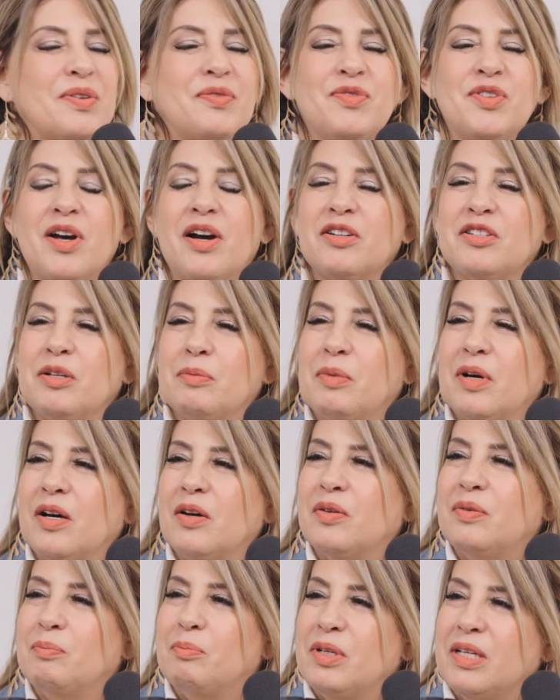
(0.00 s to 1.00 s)
We've talked
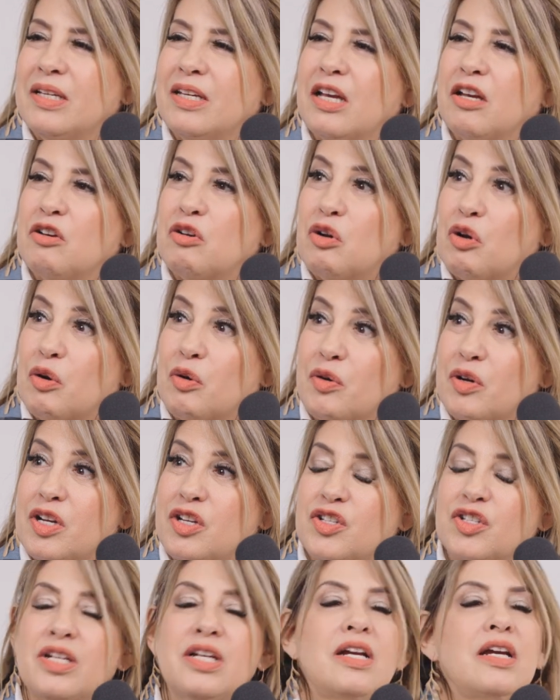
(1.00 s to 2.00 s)
about being
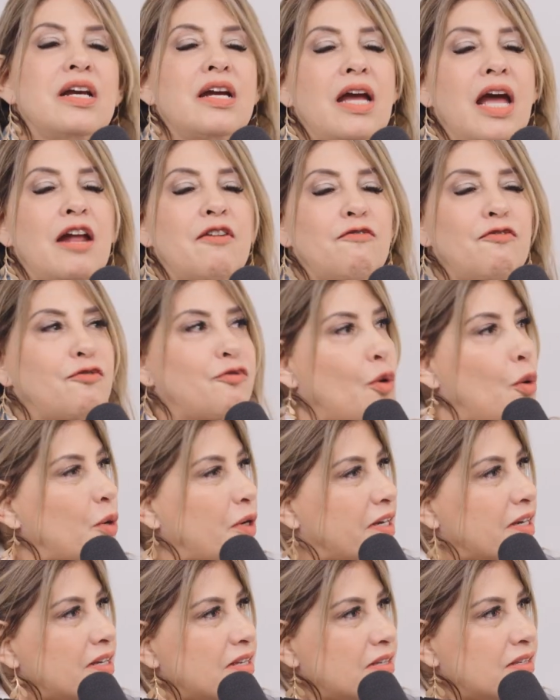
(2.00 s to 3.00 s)
encouraged and
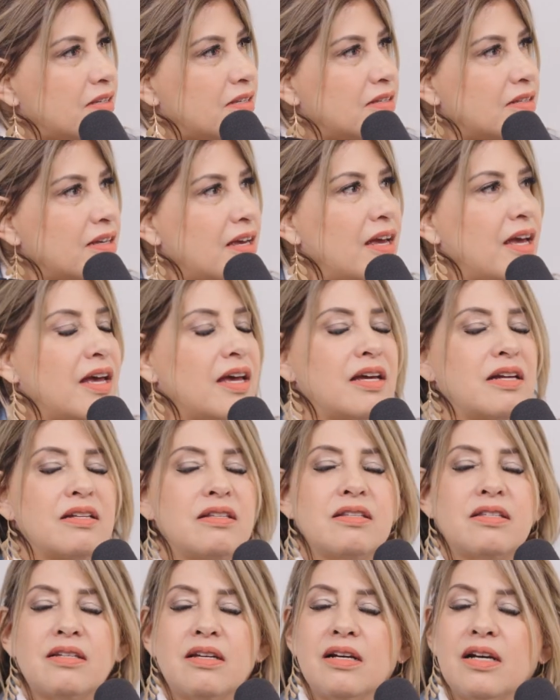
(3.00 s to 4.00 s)
focused
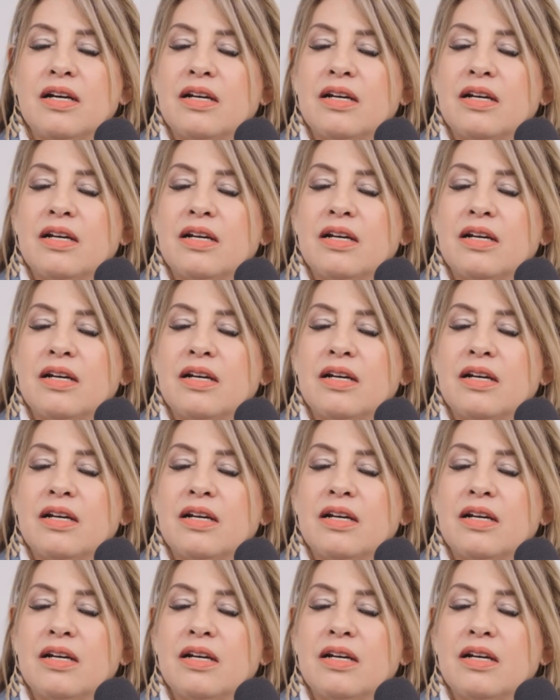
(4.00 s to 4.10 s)
and